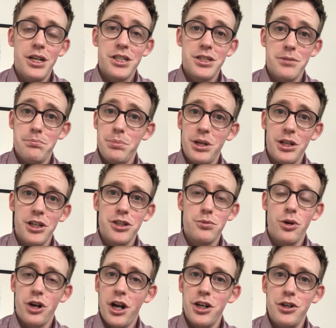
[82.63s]
to build
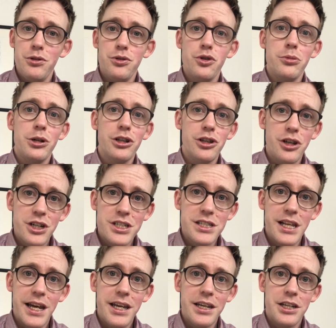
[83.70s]
what our new normal looks
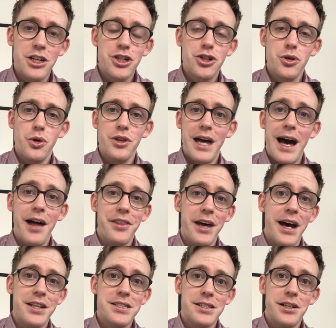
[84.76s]
like and ensure that
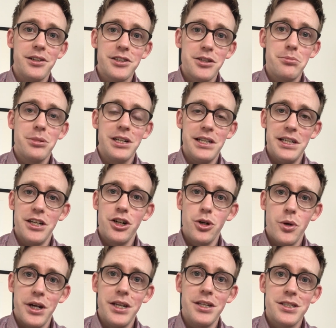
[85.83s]
that ultimately
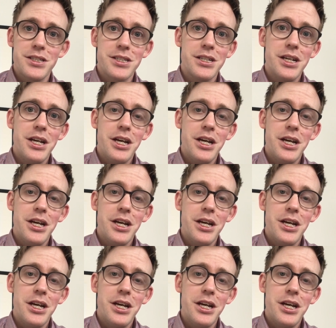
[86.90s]
equates